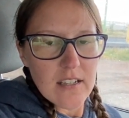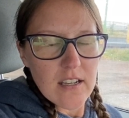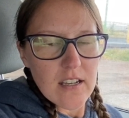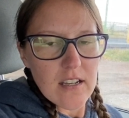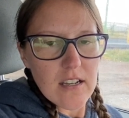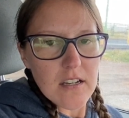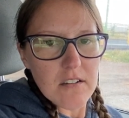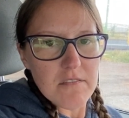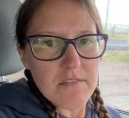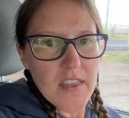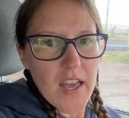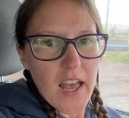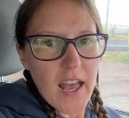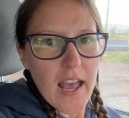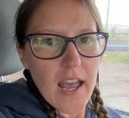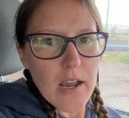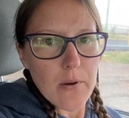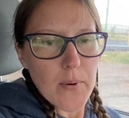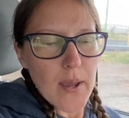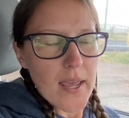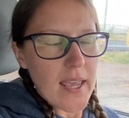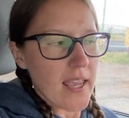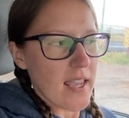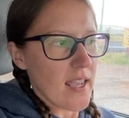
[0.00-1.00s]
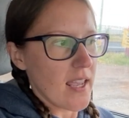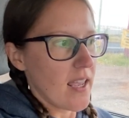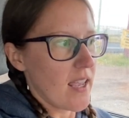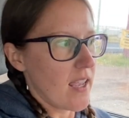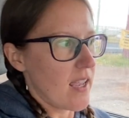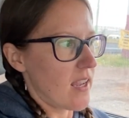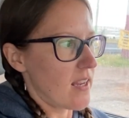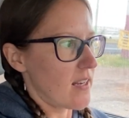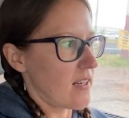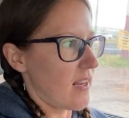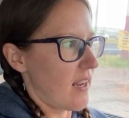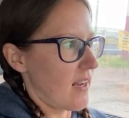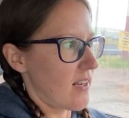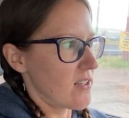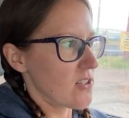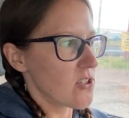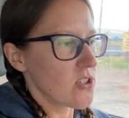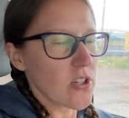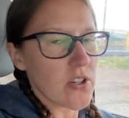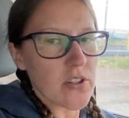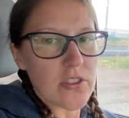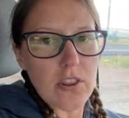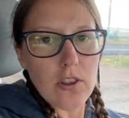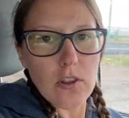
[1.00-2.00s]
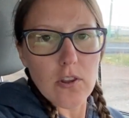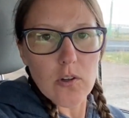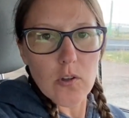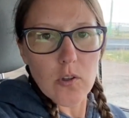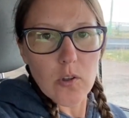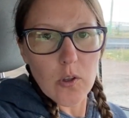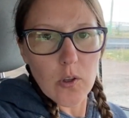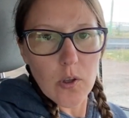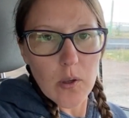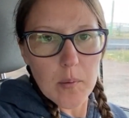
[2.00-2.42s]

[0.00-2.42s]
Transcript: of the highway and I took the little